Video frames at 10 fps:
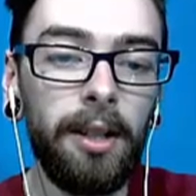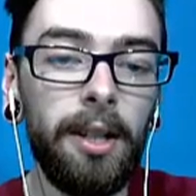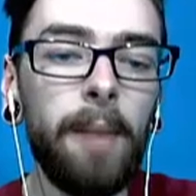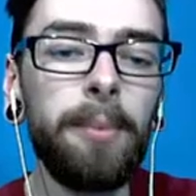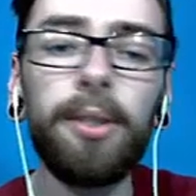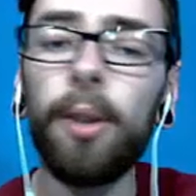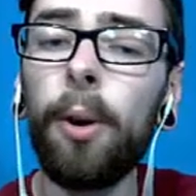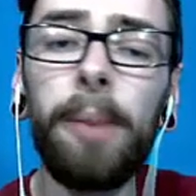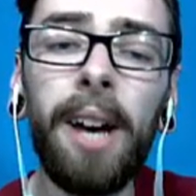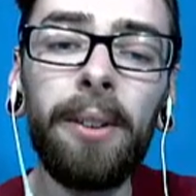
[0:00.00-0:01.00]
I'm so
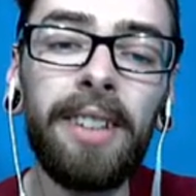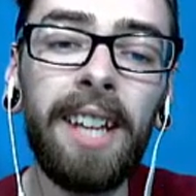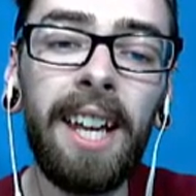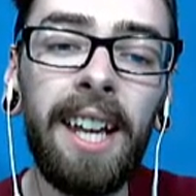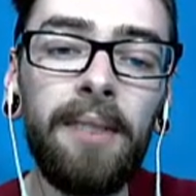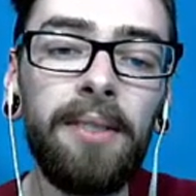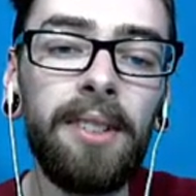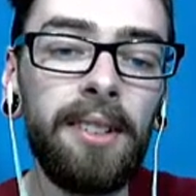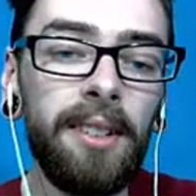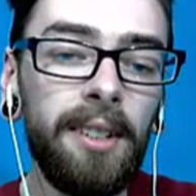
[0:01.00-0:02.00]
bad with
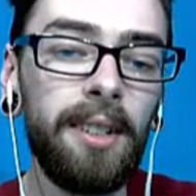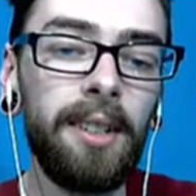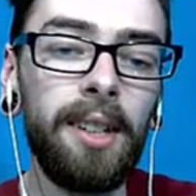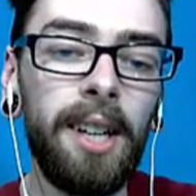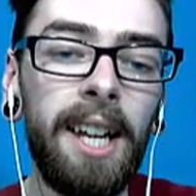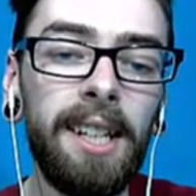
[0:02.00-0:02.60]
caves. I hate